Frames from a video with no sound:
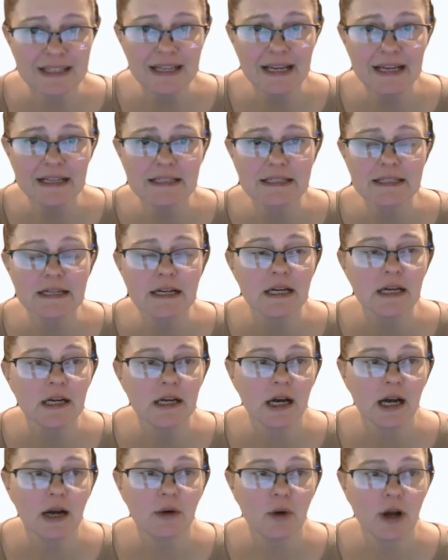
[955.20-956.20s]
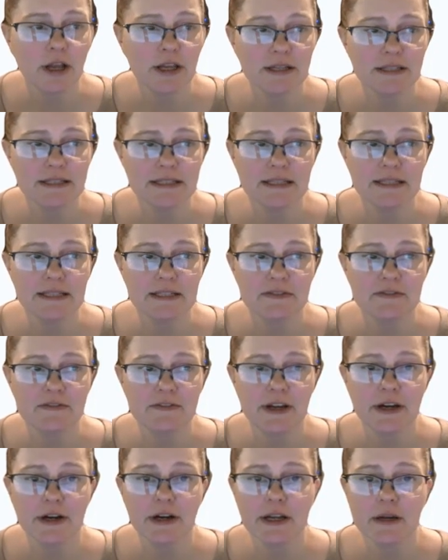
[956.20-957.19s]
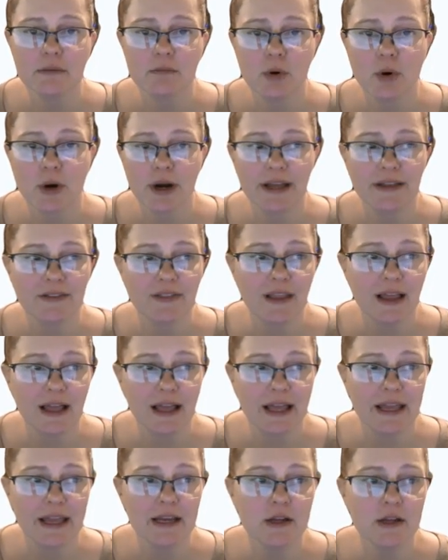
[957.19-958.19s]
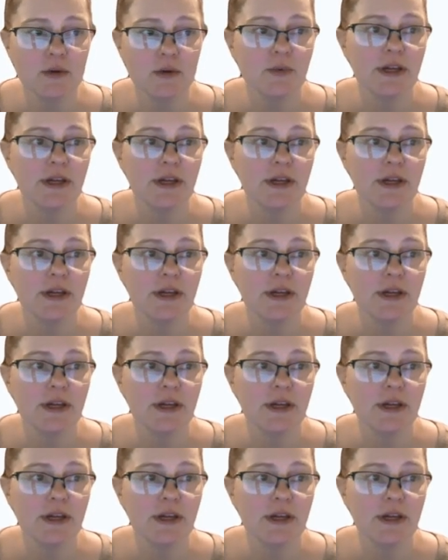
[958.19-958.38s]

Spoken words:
Next, I want you to see this very important line.